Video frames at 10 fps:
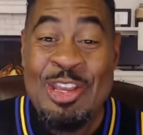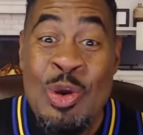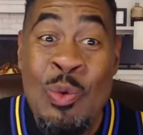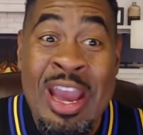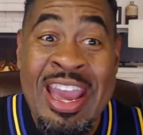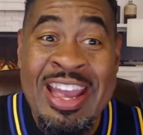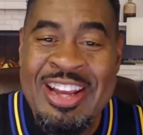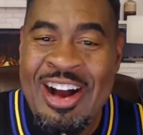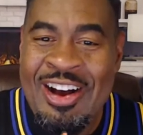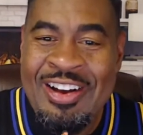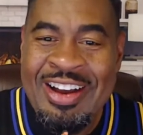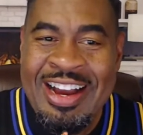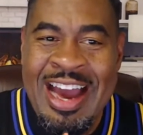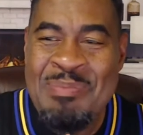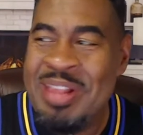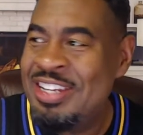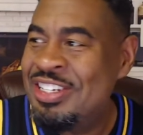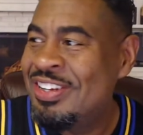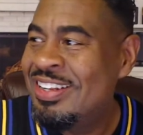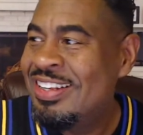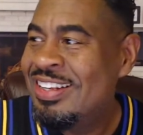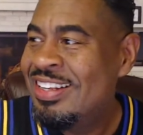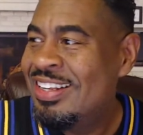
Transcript: You win, y'all. God bless you.